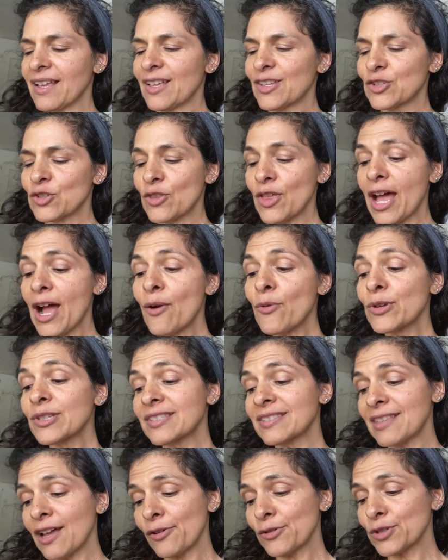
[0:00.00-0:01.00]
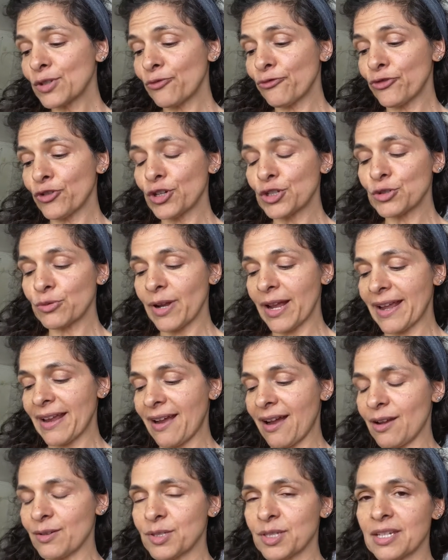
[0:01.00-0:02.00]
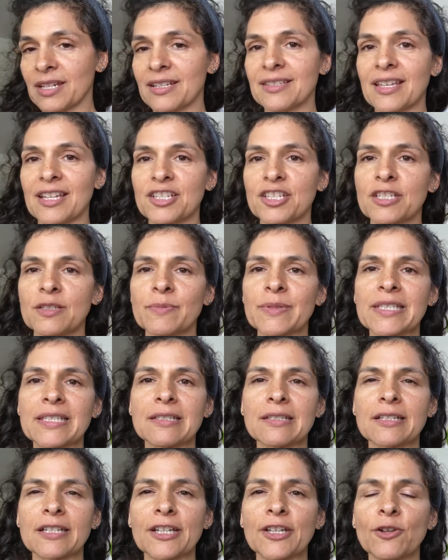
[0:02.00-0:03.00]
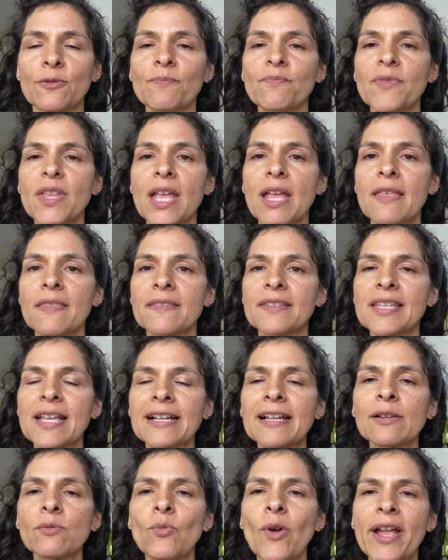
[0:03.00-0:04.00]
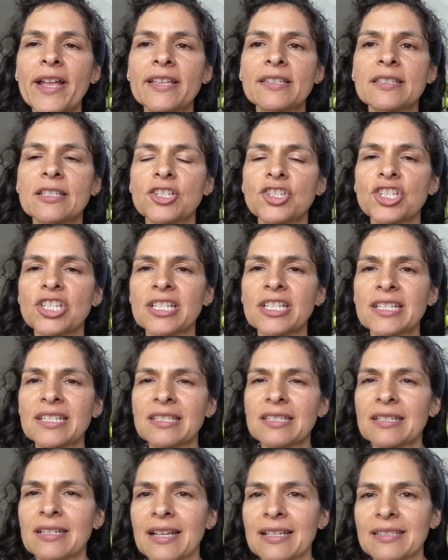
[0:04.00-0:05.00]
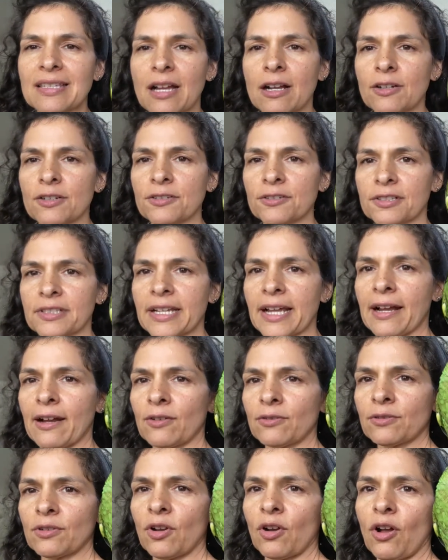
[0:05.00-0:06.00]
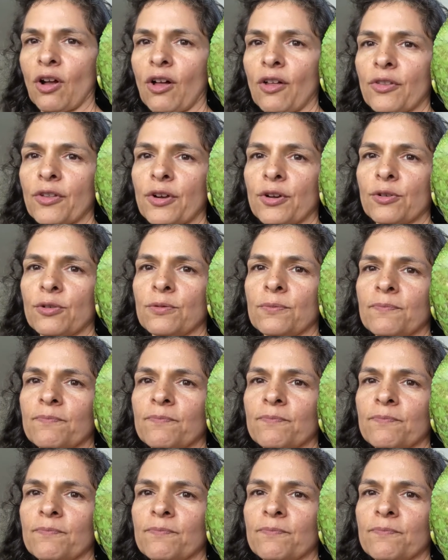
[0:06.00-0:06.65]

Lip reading: So that was the first way I was going to say she's misleading you. The second way is that she isn't as hunkered down, although